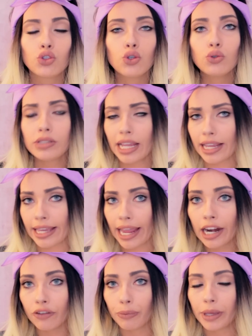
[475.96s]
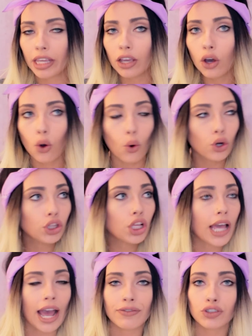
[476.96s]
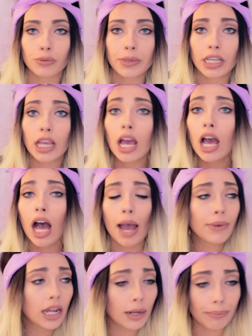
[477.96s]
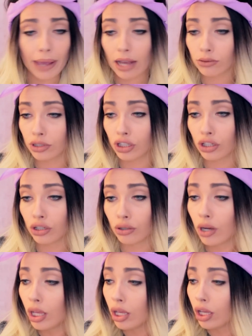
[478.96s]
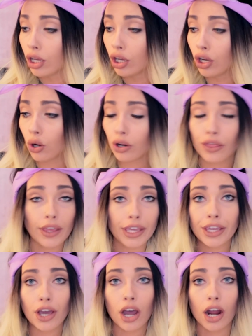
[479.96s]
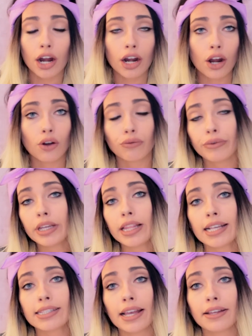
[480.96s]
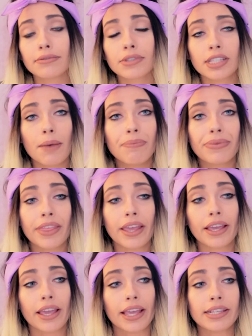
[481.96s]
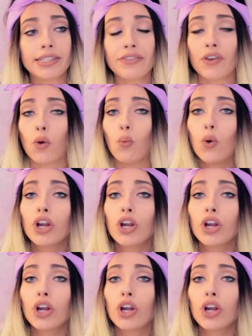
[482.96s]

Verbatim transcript: to take care of me or look after me. I'm not about to go to the ER, realize that something is even